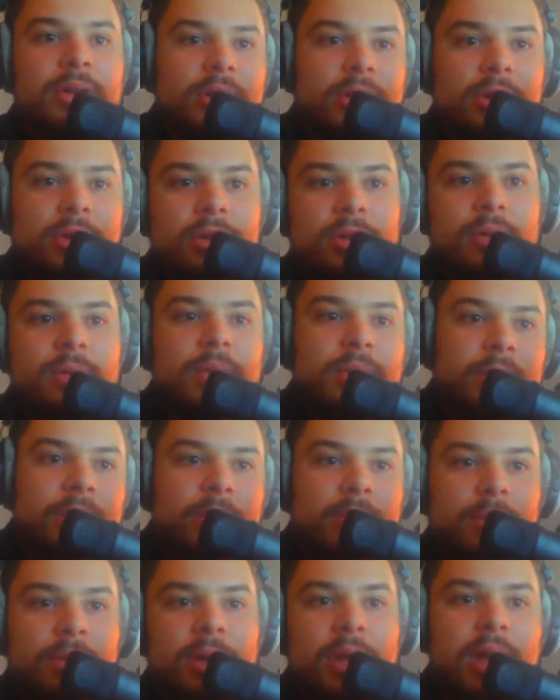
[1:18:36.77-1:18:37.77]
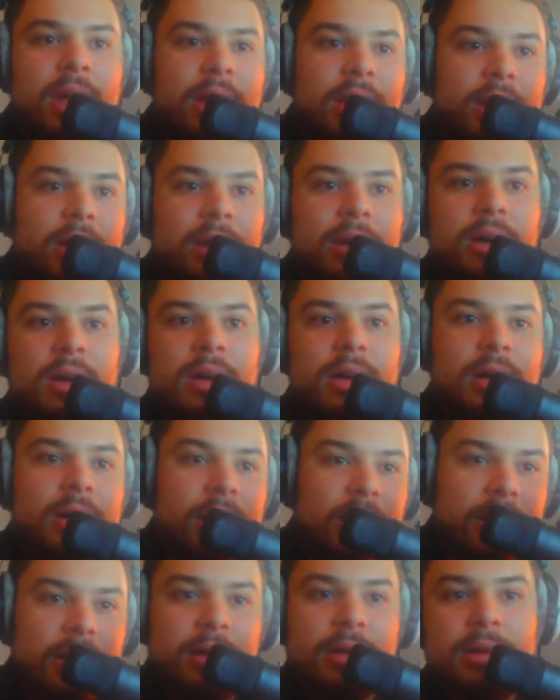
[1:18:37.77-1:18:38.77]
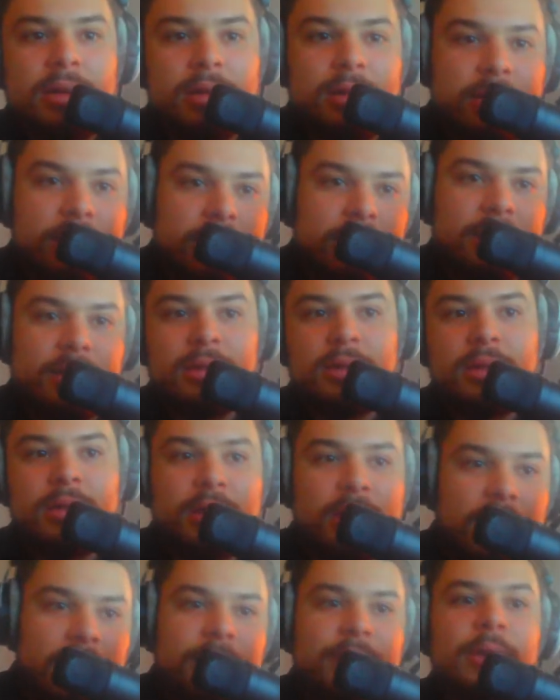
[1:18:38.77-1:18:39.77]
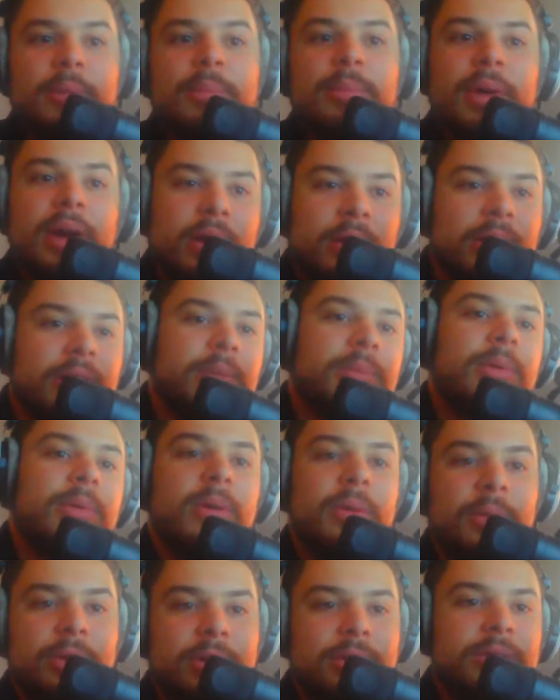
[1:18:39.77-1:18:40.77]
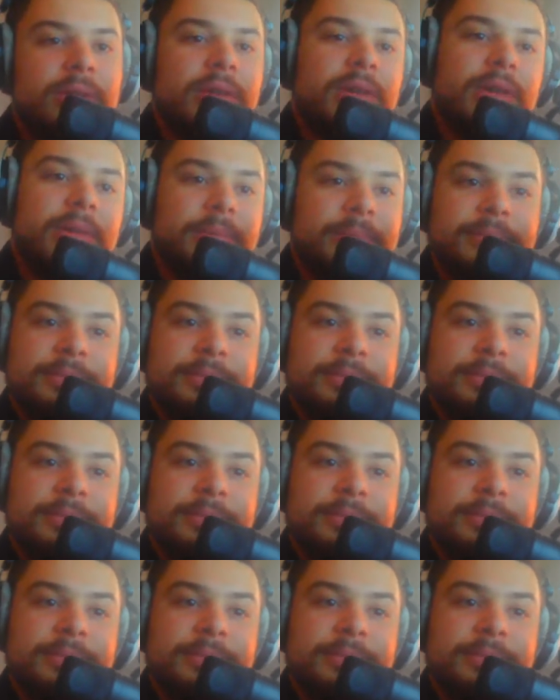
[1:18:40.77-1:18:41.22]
Do you own any gun? I live in America, bro. What do you think?